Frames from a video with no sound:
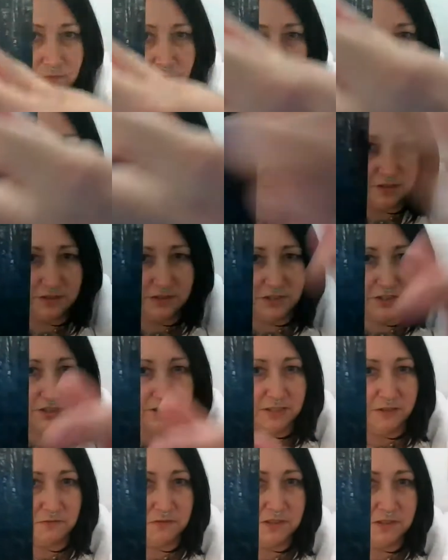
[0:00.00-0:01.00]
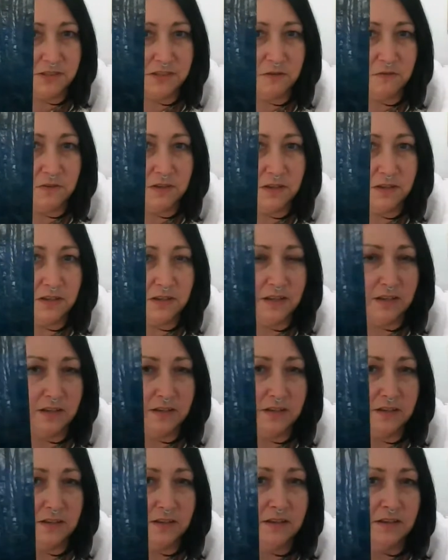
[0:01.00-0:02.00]
looked just so stoic.
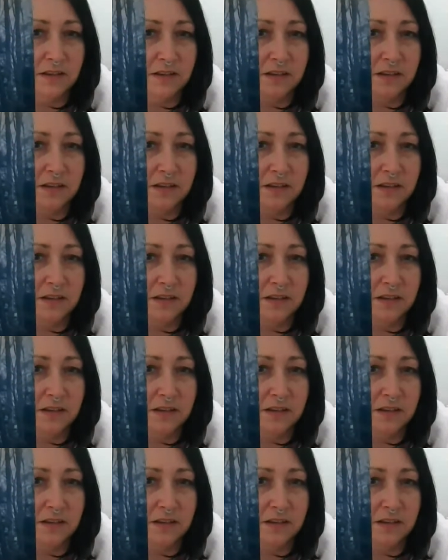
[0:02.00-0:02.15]
And